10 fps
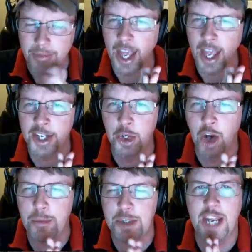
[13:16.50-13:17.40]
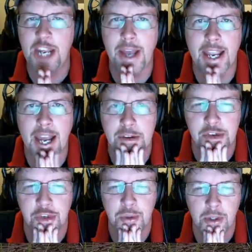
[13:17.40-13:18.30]
I do hope to get back out
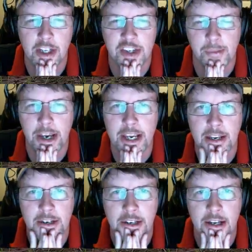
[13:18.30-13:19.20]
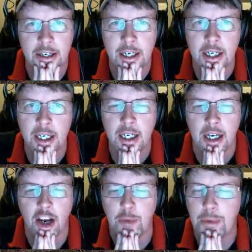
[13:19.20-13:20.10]
soon, get some hiking done.
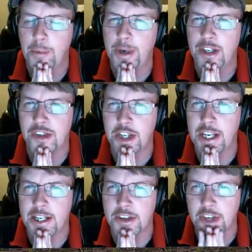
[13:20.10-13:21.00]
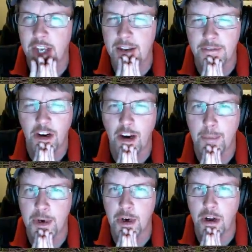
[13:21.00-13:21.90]
I hope everybody's staying safe. I
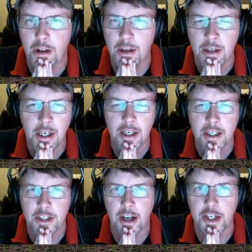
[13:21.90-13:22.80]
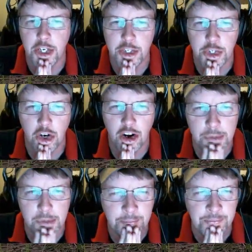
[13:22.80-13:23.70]
hope you're all dodging
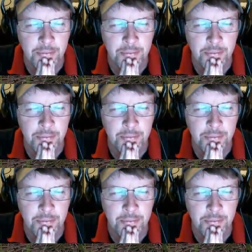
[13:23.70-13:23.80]
germs.